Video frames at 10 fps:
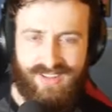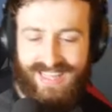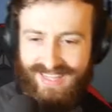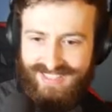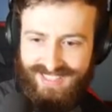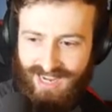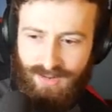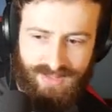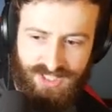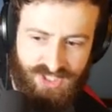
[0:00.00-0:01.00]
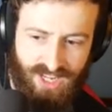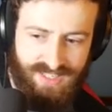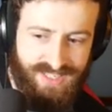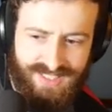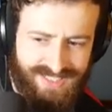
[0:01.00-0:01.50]
on the inside with the
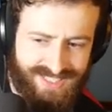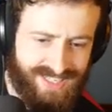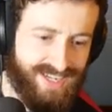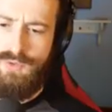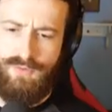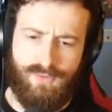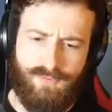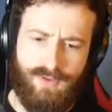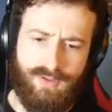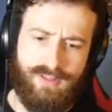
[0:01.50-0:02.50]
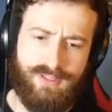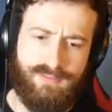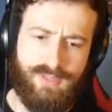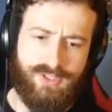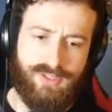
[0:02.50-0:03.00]
Jellions? So fulfilling
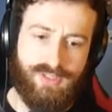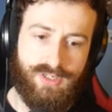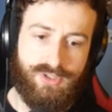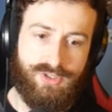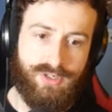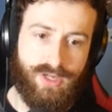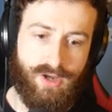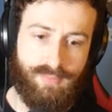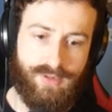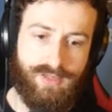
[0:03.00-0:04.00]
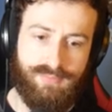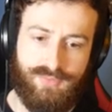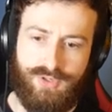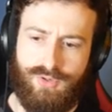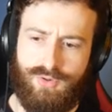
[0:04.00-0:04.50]
this mission should help
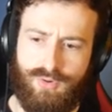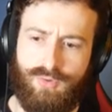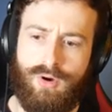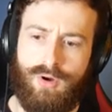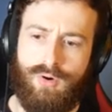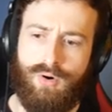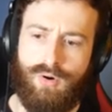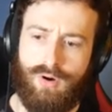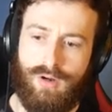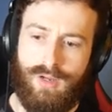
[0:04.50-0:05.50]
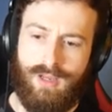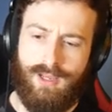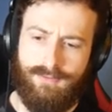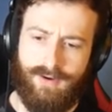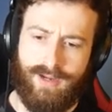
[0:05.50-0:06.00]
him too. Oh,
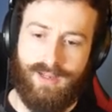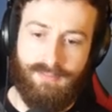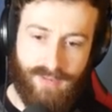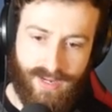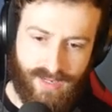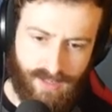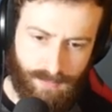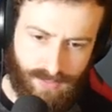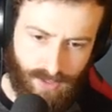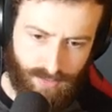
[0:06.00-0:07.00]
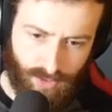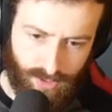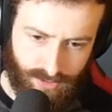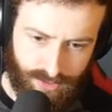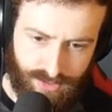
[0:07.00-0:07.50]
if I can make it up there,
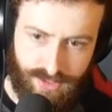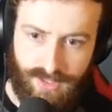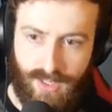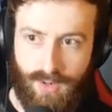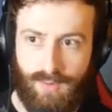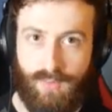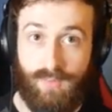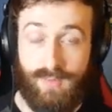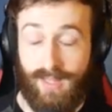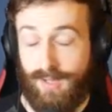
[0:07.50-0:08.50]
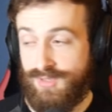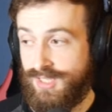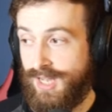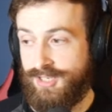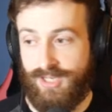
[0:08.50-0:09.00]
that is. Yeah, that was a
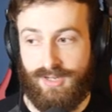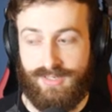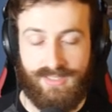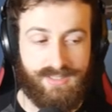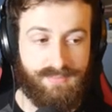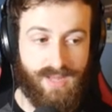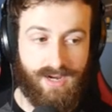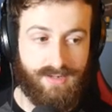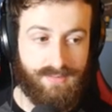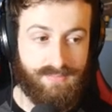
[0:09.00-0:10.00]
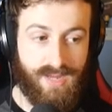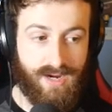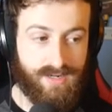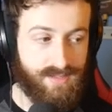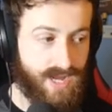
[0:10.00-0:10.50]
lot of Jellions. I'm not gonna,
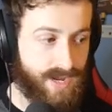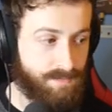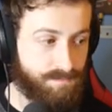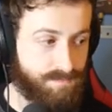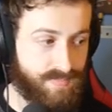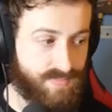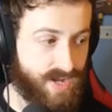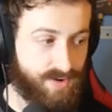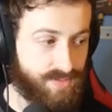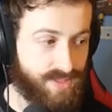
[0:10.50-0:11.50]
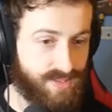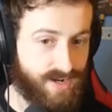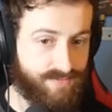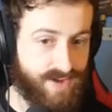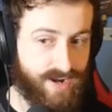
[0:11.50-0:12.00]
not gonna lie. I don't think
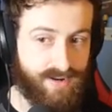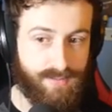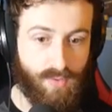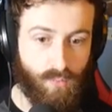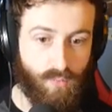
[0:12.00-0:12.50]
that I've got it in.